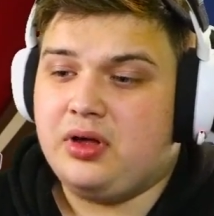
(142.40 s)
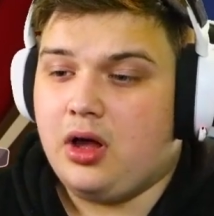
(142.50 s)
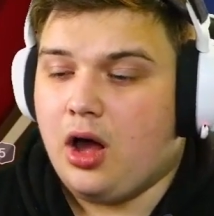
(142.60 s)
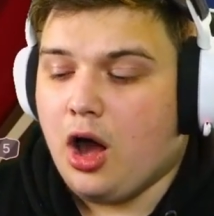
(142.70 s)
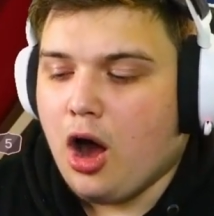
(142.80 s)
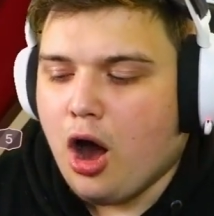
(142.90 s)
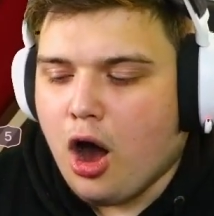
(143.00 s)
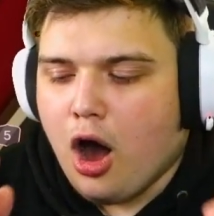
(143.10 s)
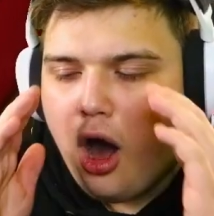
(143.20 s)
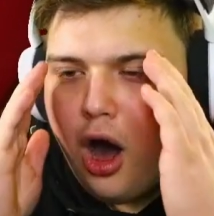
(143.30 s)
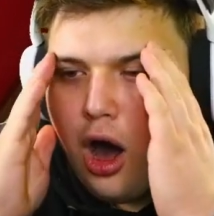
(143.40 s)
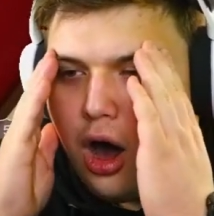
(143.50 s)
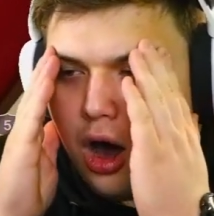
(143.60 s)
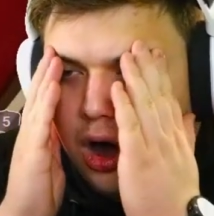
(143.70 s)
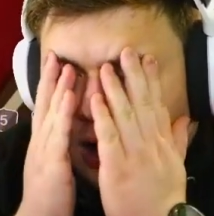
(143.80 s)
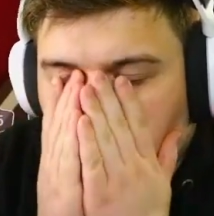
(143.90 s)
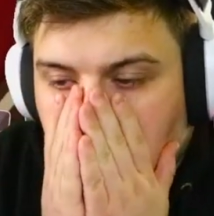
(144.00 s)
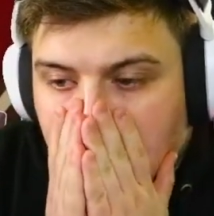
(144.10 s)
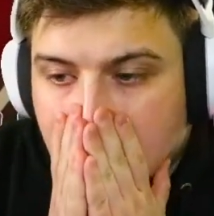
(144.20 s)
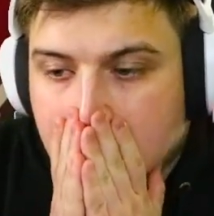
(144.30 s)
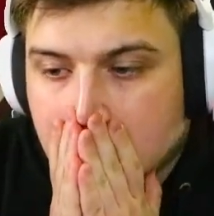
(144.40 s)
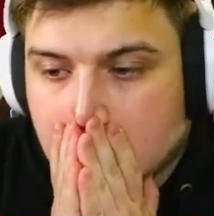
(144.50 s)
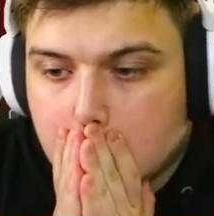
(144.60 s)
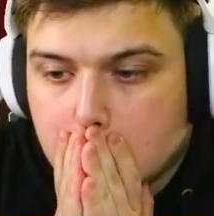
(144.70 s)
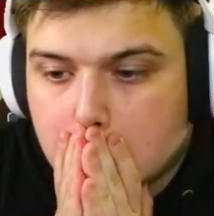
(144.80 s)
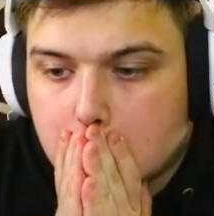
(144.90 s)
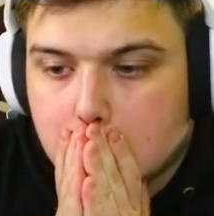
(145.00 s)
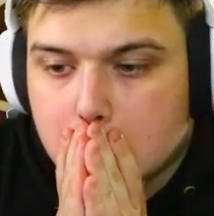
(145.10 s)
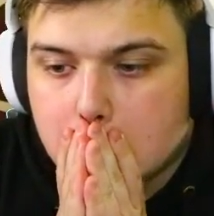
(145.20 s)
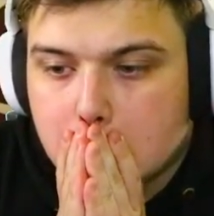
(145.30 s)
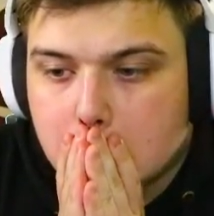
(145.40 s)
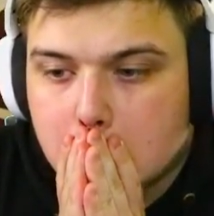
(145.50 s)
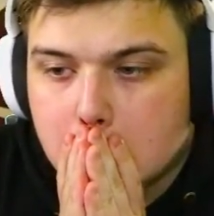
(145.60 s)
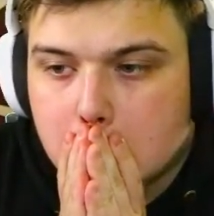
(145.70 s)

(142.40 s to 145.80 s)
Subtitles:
(no one is talking)